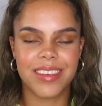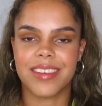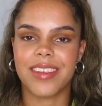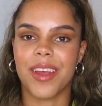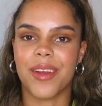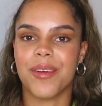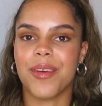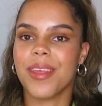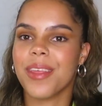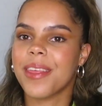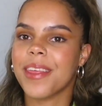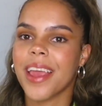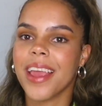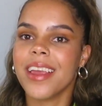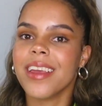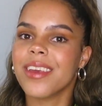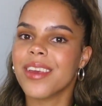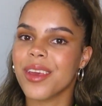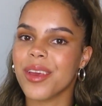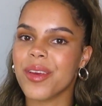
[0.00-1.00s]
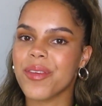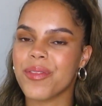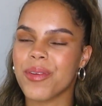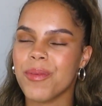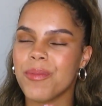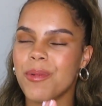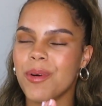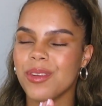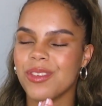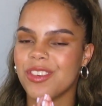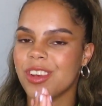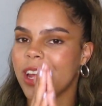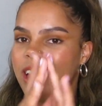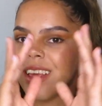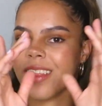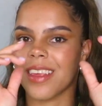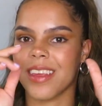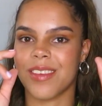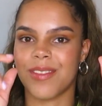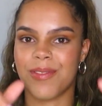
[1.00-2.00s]
So thank you for
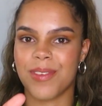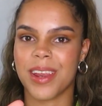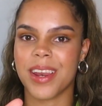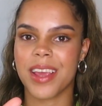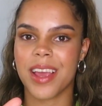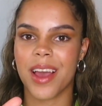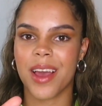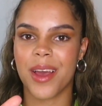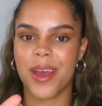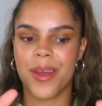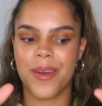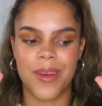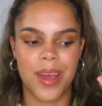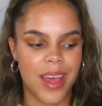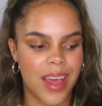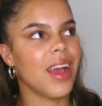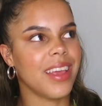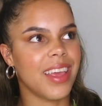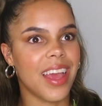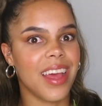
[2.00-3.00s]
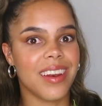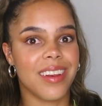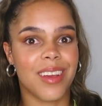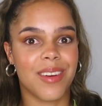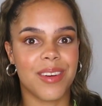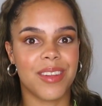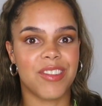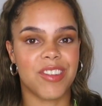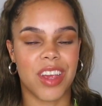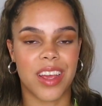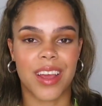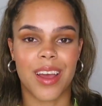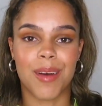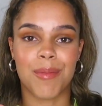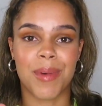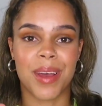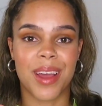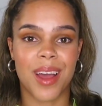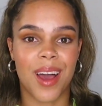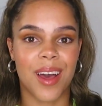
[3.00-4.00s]
watching this video. Again, go and check
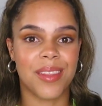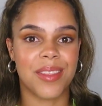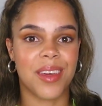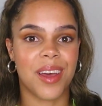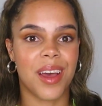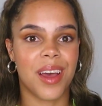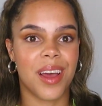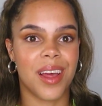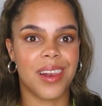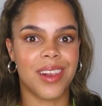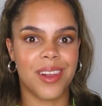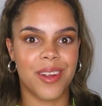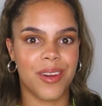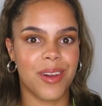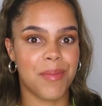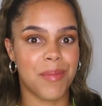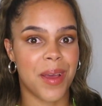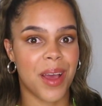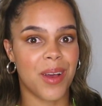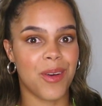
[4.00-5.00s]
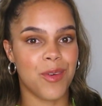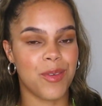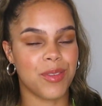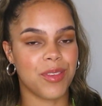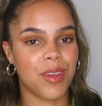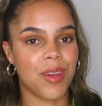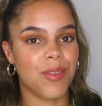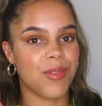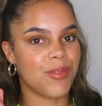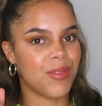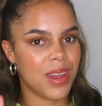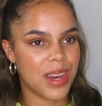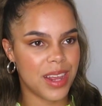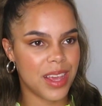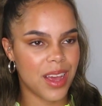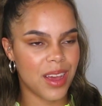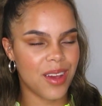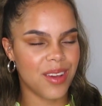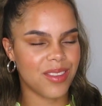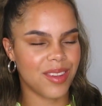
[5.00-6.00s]
out my other LULLABELLZ
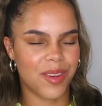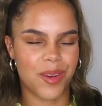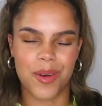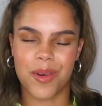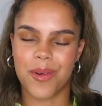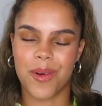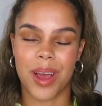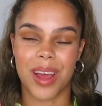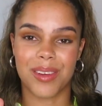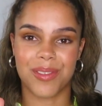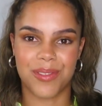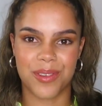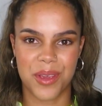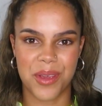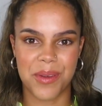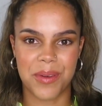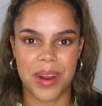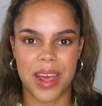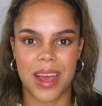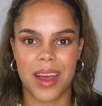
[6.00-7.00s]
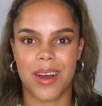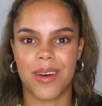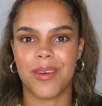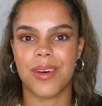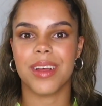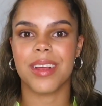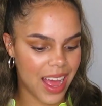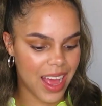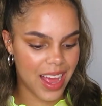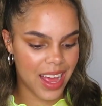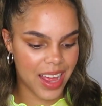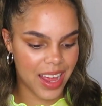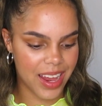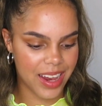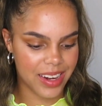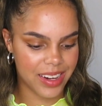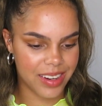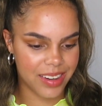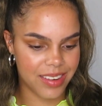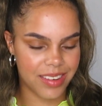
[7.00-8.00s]
videos. I've got quite a few now.
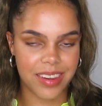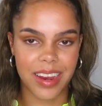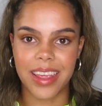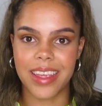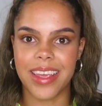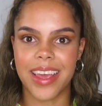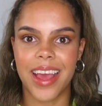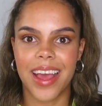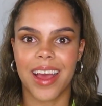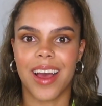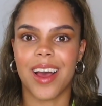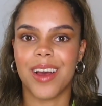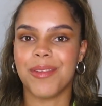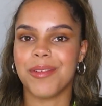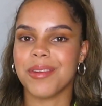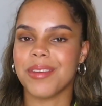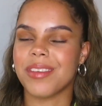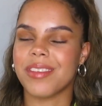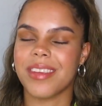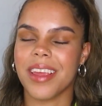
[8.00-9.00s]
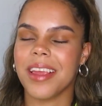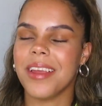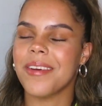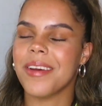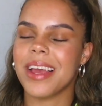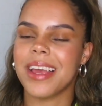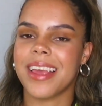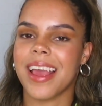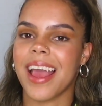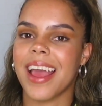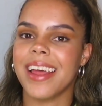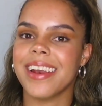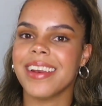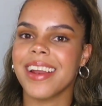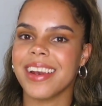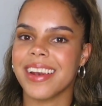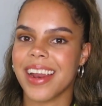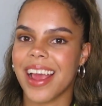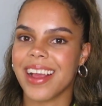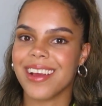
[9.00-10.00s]
And yeah, I will see you
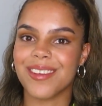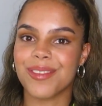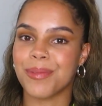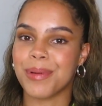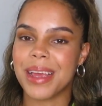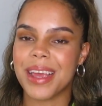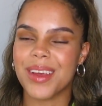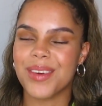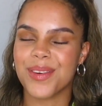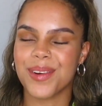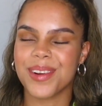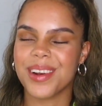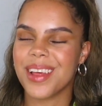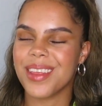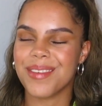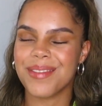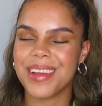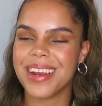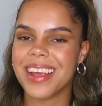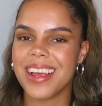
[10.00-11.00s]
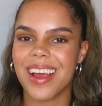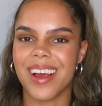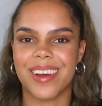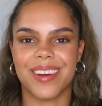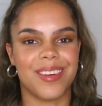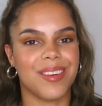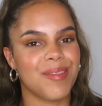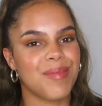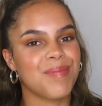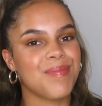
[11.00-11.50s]
again next week for another video.